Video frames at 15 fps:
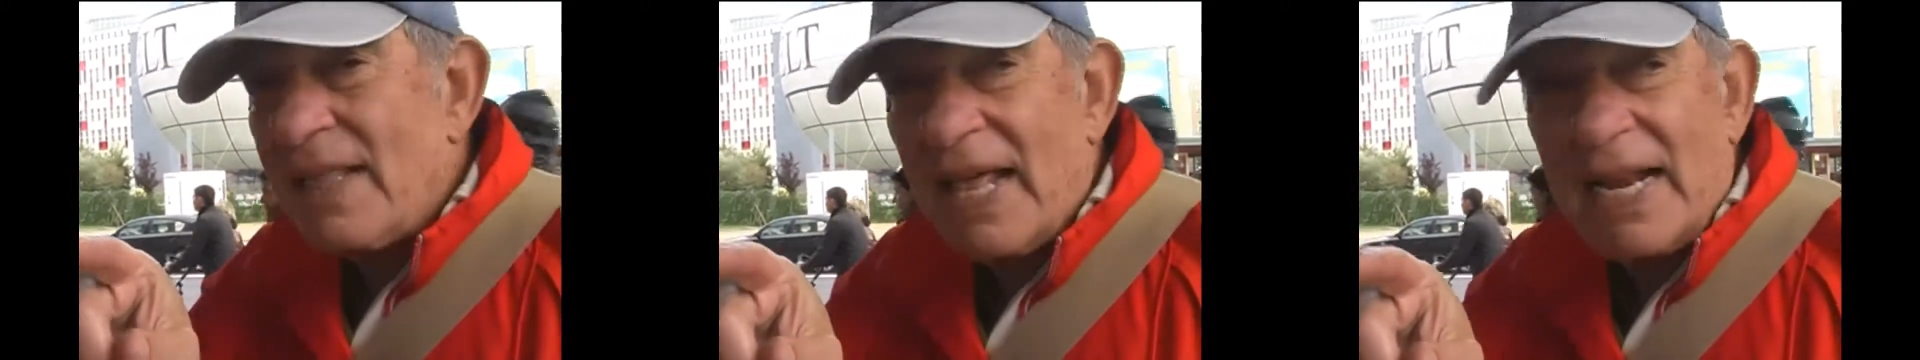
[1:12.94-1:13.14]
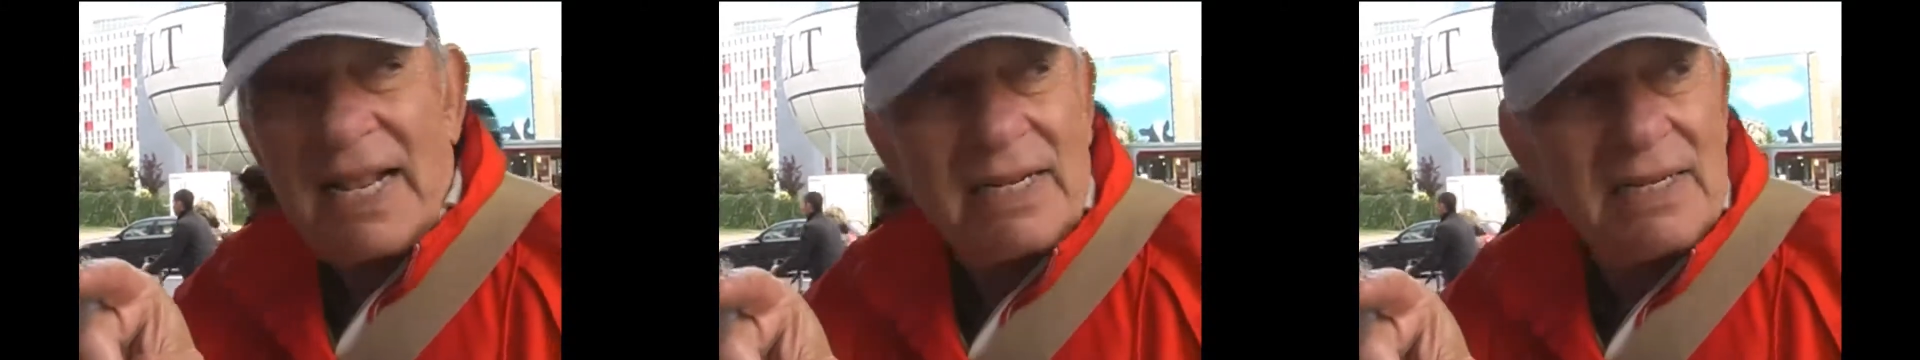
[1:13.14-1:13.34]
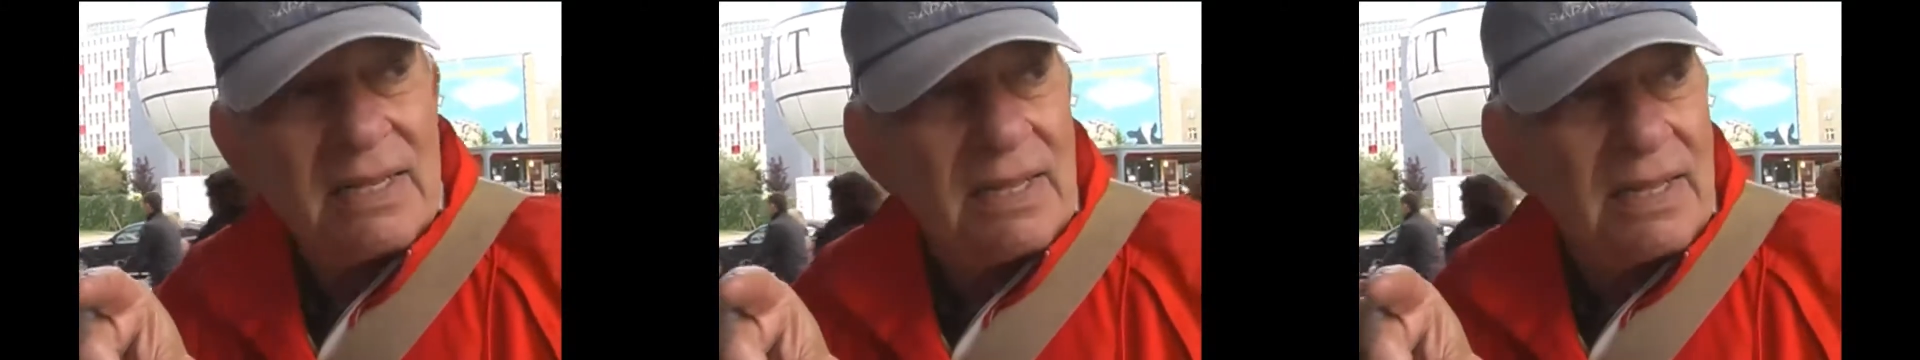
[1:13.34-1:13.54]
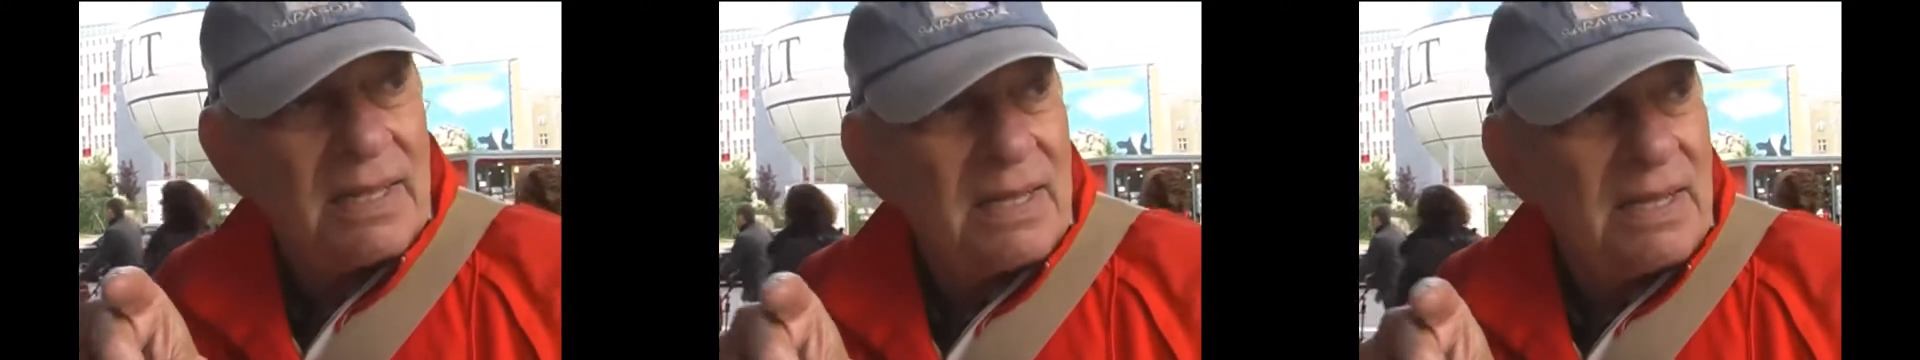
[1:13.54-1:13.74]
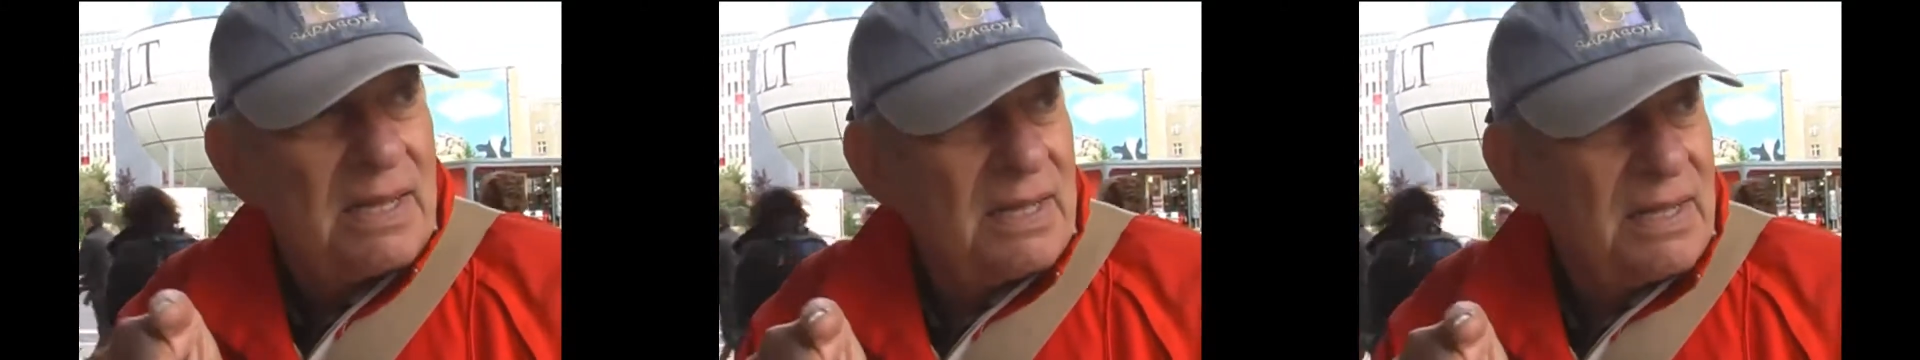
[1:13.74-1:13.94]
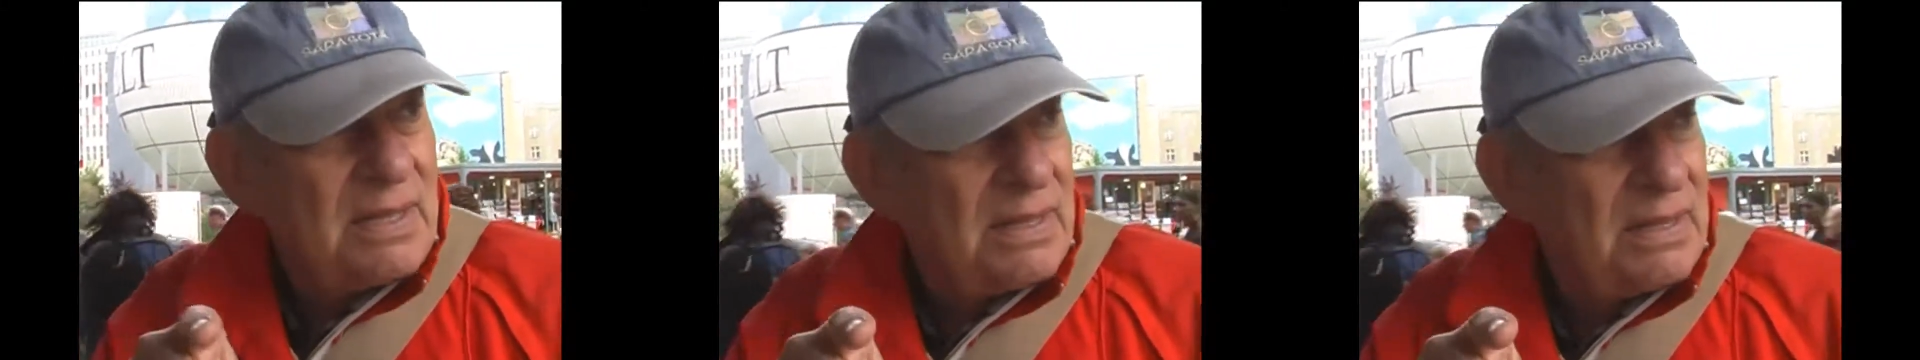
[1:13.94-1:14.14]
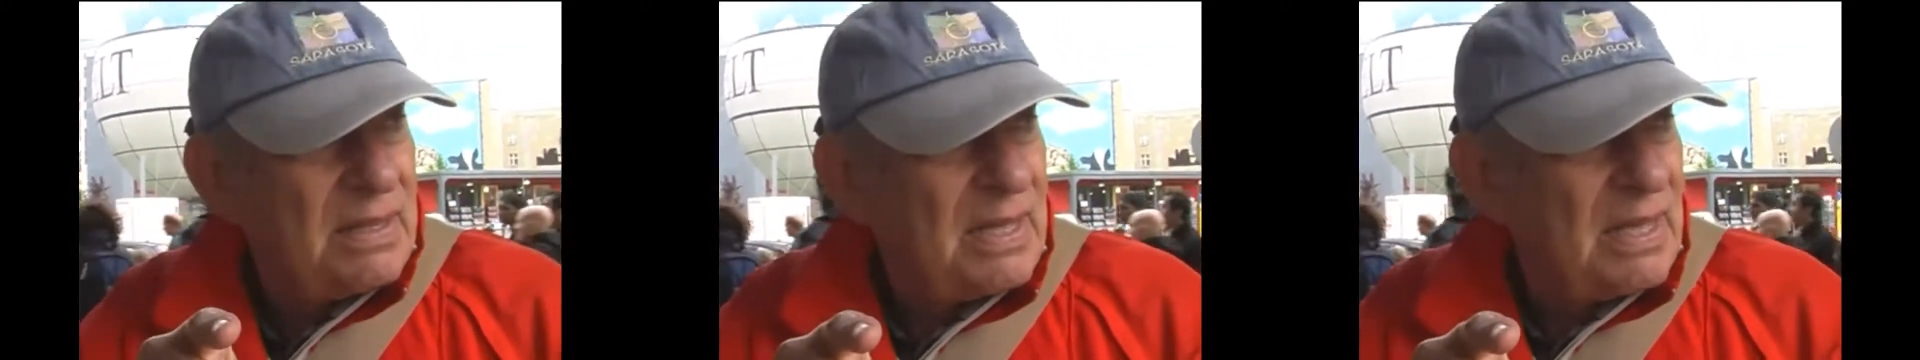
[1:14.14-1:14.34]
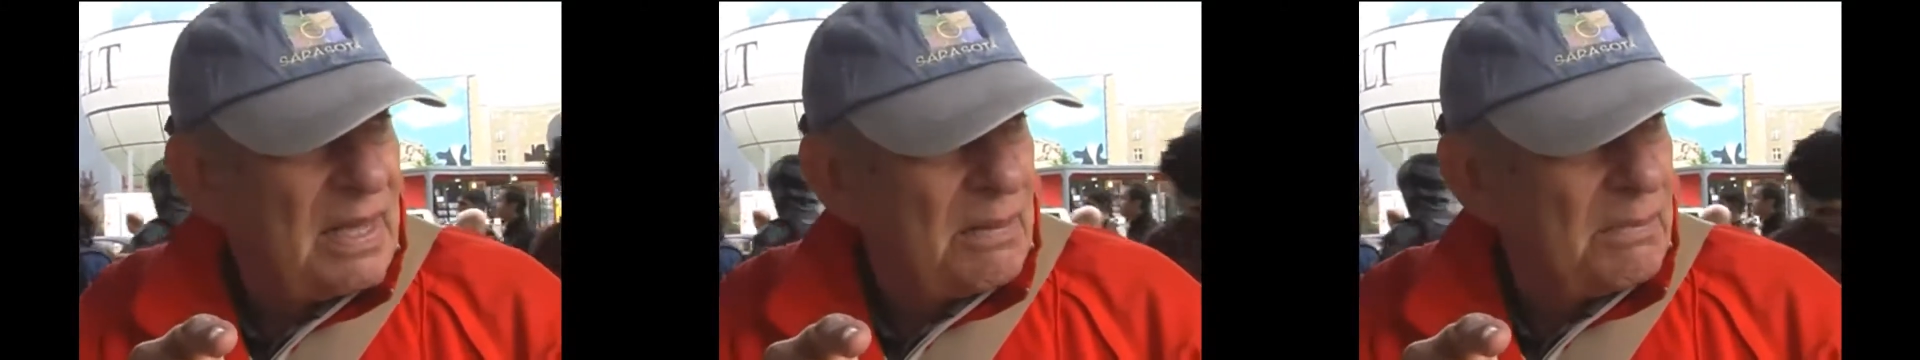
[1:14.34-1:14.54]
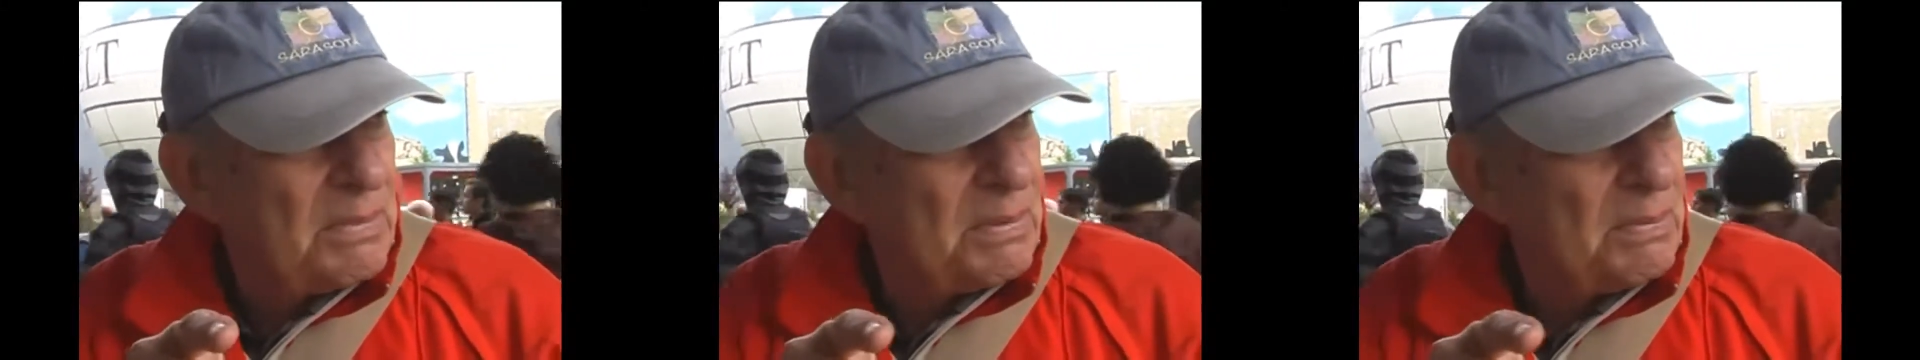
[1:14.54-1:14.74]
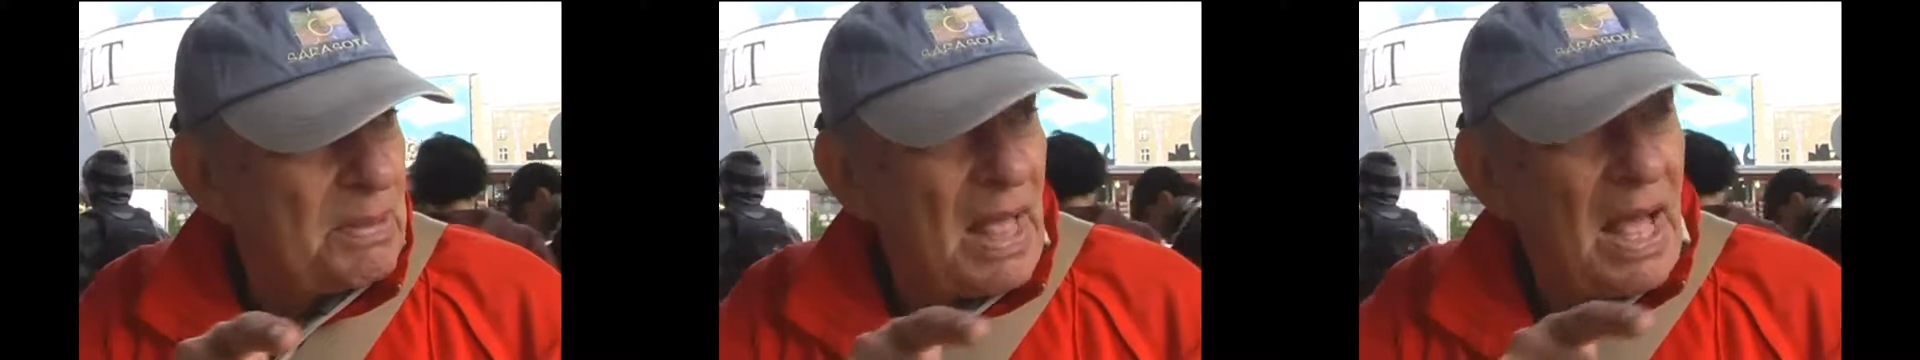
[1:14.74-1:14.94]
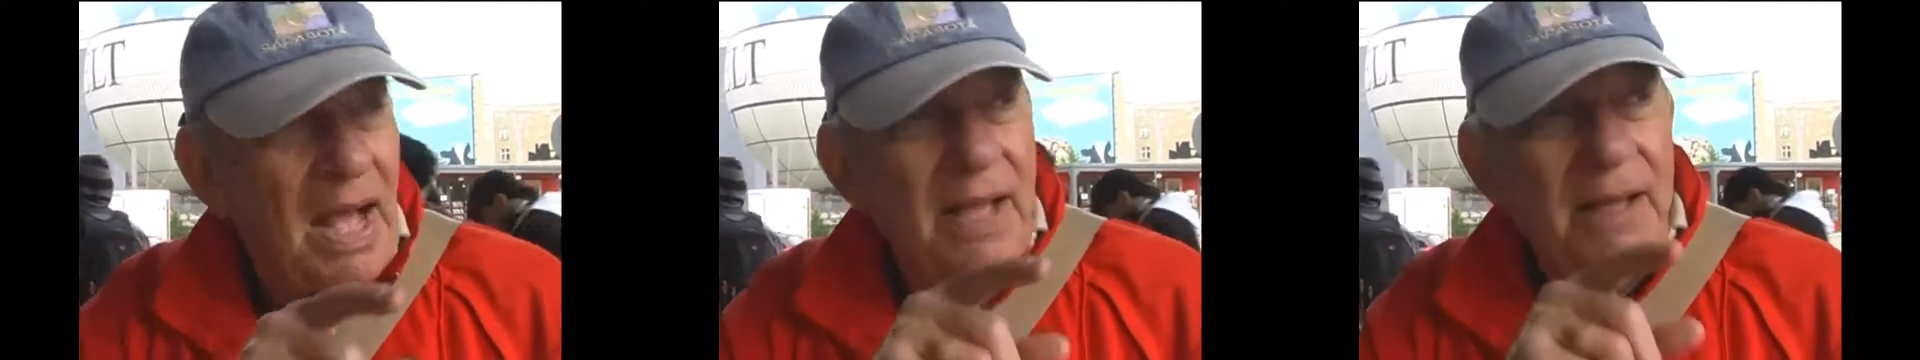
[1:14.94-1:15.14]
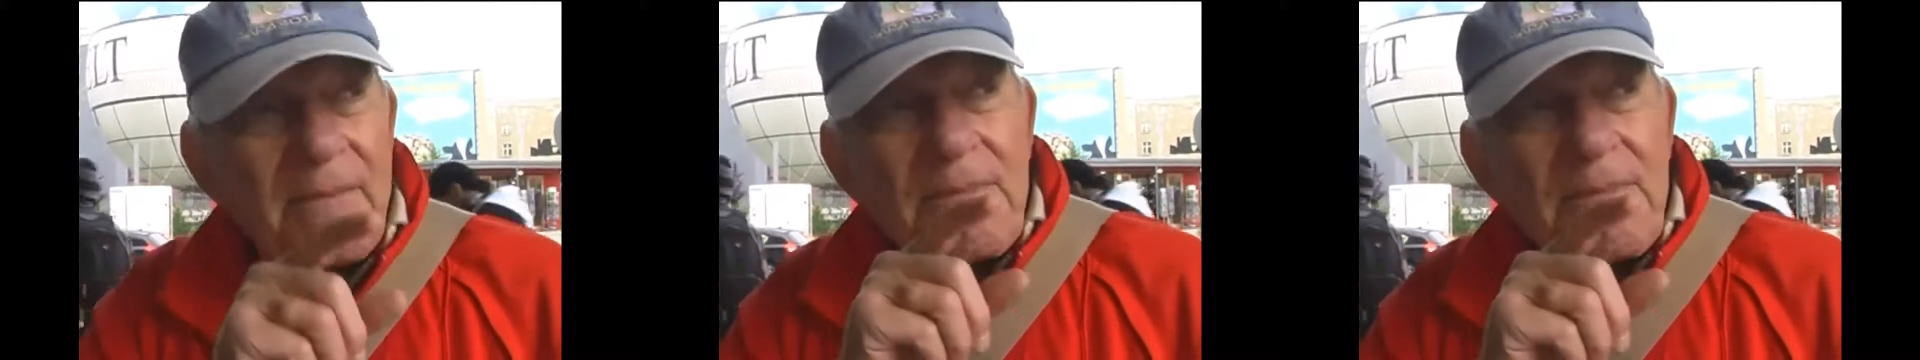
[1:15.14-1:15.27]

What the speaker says: that end of the block.